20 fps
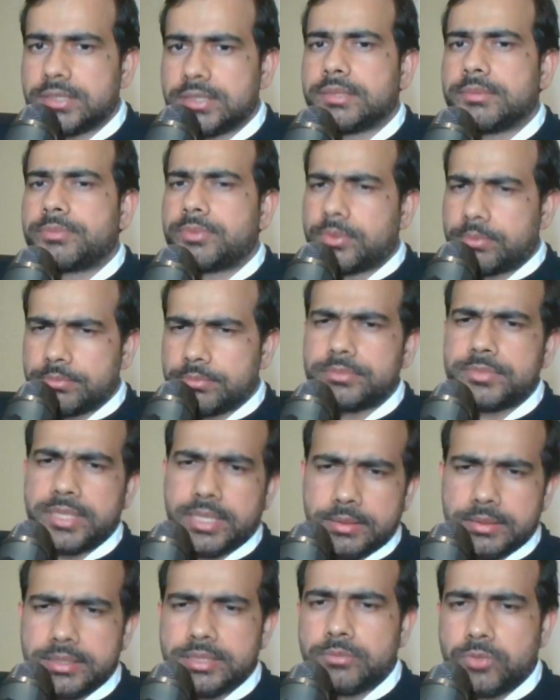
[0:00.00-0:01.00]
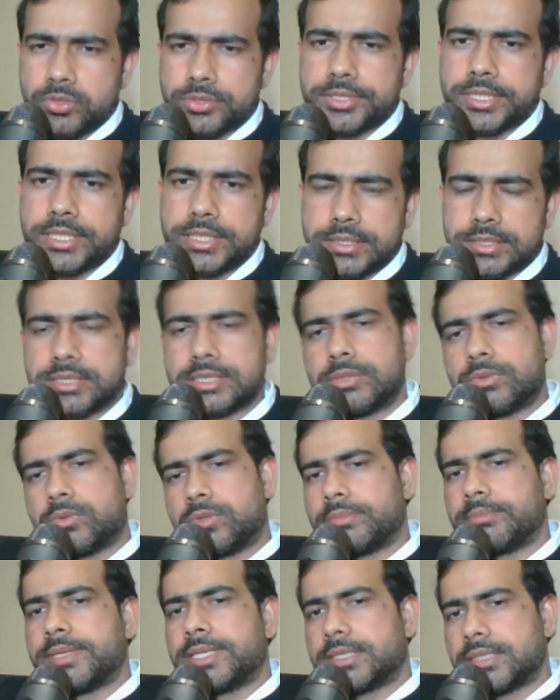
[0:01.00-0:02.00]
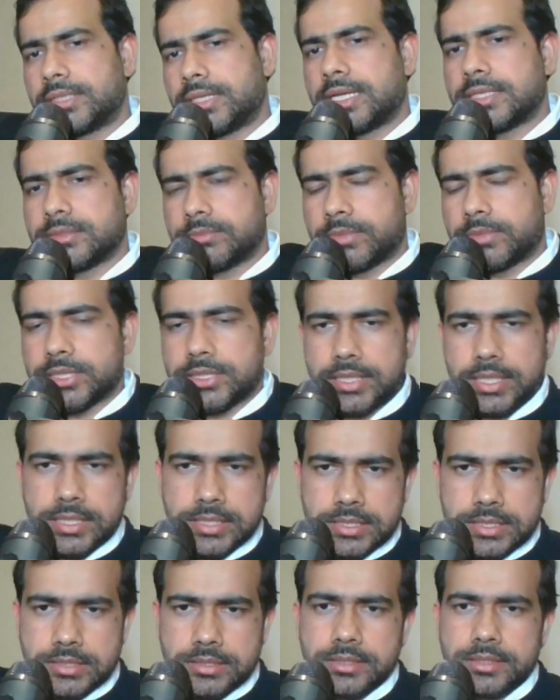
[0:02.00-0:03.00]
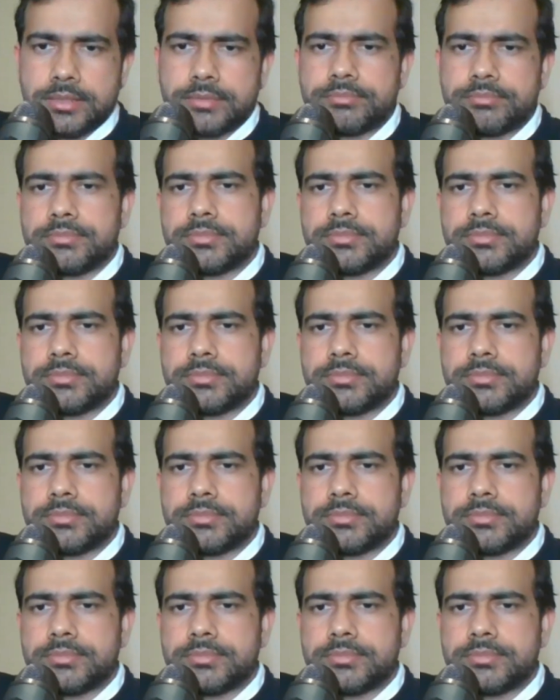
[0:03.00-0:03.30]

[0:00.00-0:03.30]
uh, pro yeah, in most cases they won't make as much as the